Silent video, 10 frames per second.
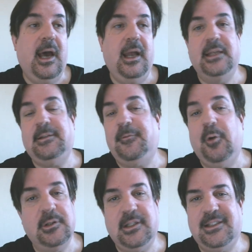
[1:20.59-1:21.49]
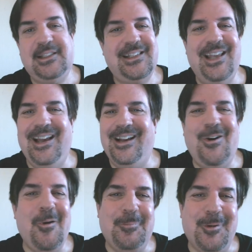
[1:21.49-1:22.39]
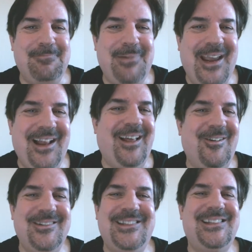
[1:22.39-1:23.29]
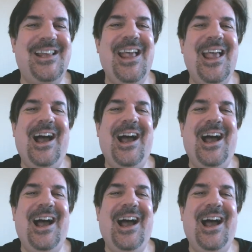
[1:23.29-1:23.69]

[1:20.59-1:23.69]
Unless, of course, it's corporate bailouts,